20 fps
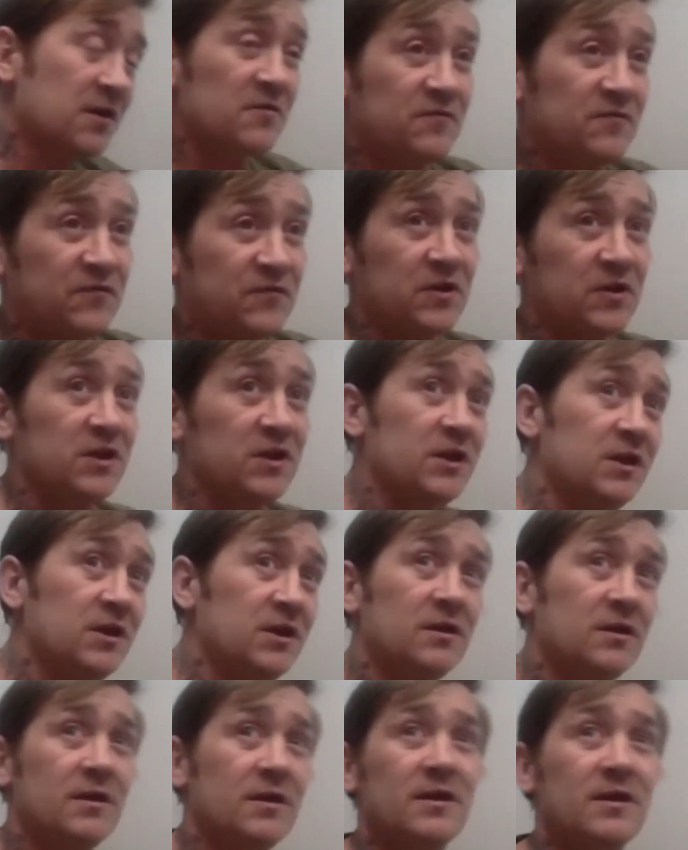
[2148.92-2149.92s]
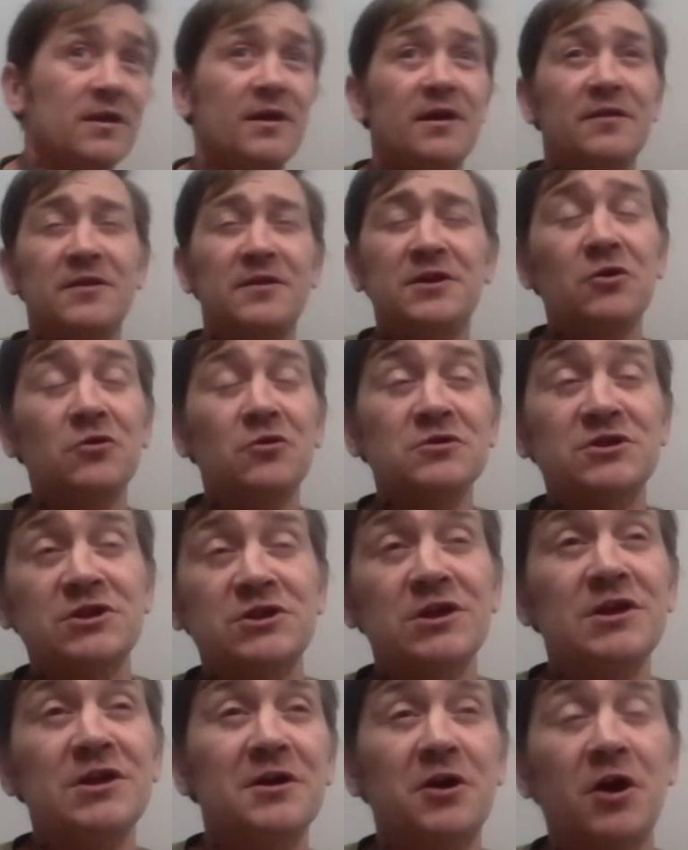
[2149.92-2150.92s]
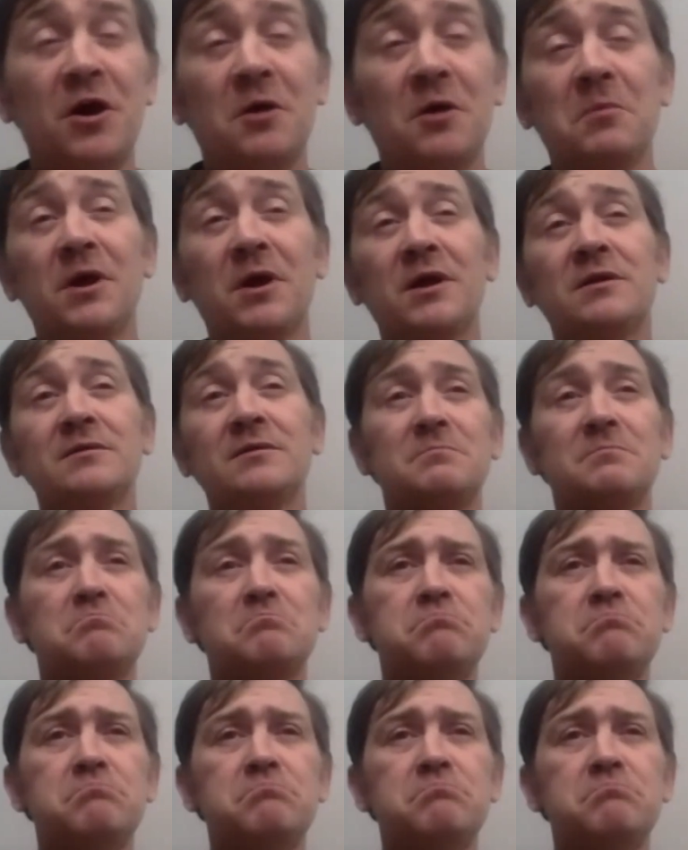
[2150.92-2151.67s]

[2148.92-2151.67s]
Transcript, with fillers: free, they don't see you coming,